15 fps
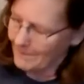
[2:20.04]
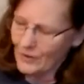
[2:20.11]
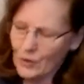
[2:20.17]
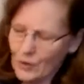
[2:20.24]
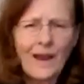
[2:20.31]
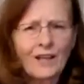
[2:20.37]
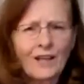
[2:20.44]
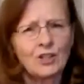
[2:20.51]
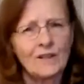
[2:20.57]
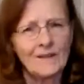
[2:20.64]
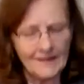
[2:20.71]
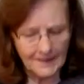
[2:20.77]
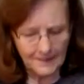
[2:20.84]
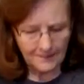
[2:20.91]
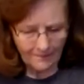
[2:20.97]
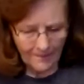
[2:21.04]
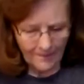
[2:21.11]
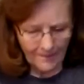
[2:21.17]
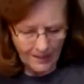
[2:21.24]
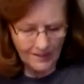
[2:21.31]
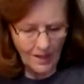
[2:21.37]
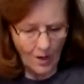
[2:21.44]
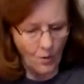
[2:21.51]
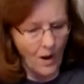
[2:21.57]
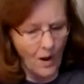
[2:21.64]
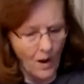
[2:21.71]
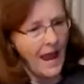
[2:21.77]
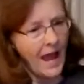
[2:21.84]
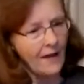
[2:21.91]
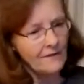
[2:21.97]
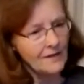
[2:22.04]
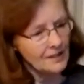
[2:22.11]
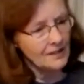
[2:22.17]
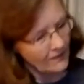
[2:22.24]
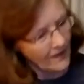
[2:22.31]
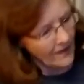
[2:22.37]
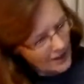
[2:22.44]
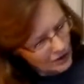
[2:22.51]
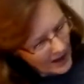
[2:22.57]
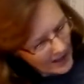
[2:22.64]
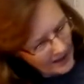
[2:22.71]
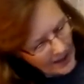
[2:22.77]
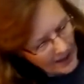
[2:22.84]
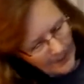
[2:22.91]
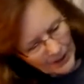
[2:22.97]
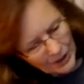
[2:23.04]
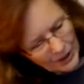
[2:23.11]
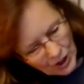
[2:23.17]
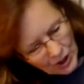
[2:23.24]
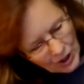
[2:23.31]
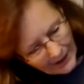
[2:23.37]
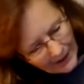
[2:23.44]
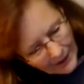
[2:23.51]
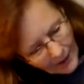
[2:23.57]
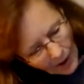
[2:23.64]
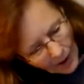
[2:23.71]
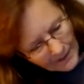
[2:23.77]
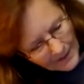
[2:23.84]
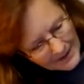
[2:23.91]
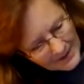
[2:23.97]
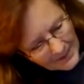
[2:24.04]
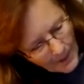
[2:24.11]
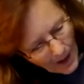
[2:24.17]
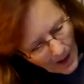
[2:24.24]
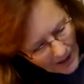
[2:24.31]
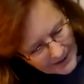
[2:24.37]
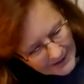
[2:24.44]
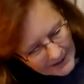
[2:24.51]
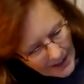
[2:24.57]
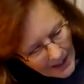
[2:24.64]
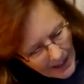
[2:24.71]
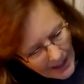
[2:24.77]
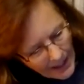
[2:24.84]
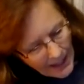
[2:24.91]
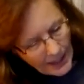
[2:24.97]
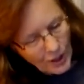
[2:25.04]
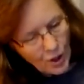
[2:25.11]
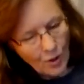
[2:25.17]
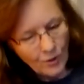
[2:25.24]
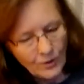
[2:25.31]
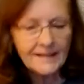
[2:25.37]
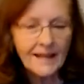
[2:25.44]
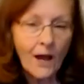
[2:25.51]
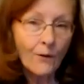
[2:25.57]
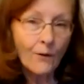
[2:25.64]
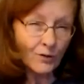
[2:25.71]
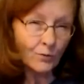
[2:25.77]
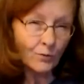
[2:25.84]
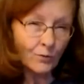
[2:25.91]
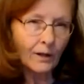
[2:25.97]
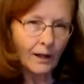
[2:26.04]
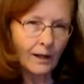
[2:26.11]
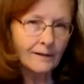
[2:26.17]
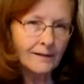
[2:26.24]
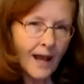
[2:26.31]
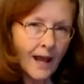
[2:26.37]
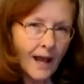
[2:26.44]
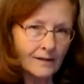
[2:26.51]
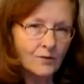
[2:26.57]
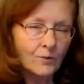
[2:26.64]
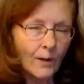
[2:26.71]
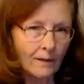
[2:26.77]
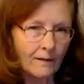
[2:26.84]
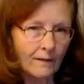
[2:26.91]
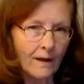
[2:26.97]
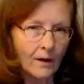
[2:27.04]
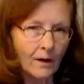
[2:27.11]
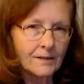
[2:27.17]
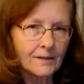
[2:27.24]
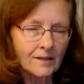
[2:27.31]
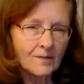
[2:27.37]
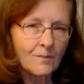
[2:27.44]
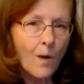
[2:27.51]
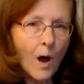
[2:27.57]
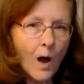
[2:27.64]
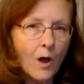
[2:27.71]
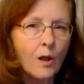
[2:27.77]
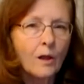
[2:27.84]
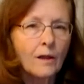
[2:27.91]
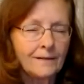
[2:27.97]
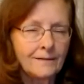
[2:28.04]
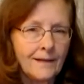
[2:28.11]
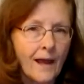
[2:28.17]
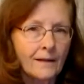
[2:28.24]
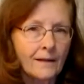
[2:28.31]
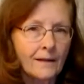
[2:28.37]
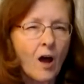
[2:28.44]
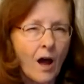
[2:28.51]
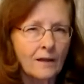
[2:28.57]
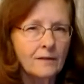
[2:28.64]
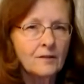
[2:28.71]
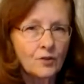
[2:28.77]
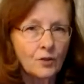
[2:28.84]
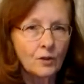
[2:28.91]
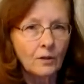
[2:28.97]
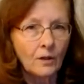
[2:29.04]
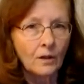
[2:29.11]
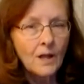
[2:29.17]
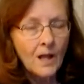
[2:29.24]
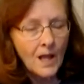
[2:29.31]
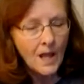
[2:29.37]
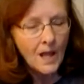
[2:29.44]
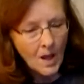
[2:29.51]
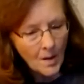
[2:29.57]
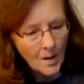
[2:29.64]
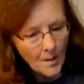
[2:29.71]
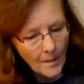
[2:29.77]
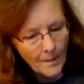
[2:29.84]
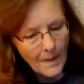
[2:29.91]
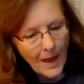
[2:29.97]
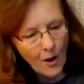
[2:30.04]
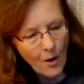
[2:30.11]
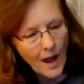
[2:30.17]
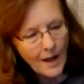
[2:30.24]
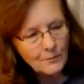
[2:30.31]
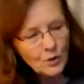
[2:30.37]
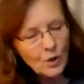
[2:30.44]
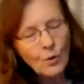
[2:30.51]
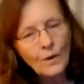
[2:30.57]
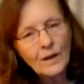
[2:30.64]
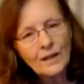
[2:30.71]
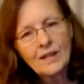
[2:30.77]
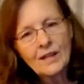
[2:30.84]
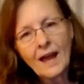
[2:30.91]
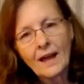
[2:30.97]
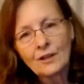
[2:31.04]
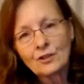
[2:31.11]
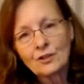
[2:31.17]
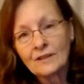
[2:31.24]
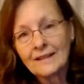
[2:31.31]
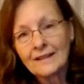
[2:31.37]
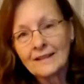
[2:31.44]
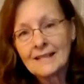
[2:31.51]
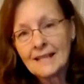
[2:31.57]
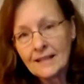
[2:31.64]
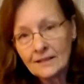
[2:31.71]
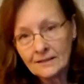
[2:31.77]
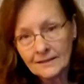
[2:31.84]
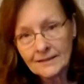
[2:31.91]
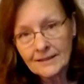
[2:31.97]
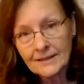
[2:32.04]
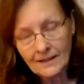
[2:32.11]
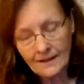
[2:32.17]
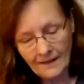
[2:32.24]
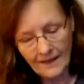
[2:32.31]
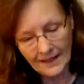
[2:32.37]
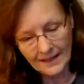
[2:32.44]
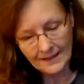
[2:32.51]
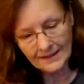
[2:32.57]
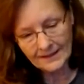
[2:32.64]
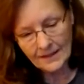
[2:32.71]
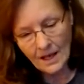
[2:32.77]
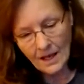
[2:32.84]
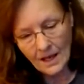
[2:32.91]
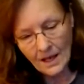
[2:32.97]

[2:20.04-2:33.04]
directions. So I have this flashlight. I'm going to shine it on this box. And notice how it's really intense right there. It's a small, intense, hot circle. Now I'm going to actually tilt this